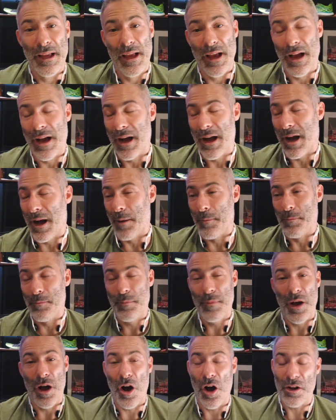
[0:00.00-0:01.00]

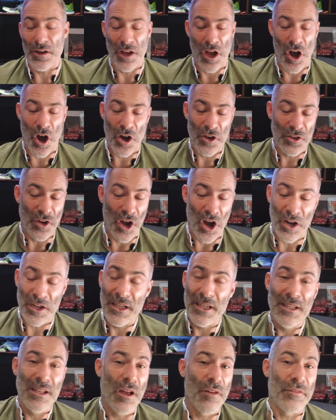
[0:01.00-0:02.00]
I'd
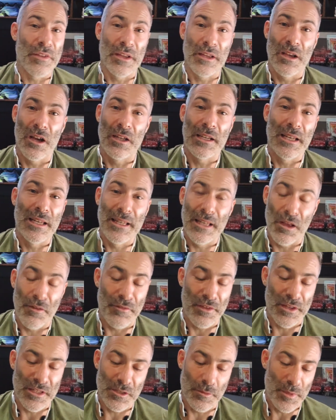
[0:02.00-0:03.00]
love it. I'd love
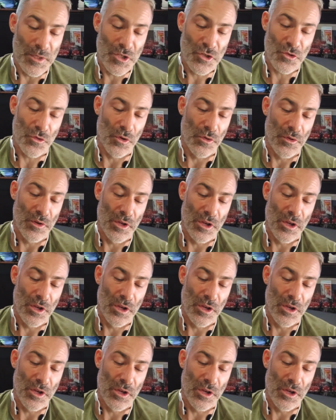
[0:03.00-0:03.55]
it to be true.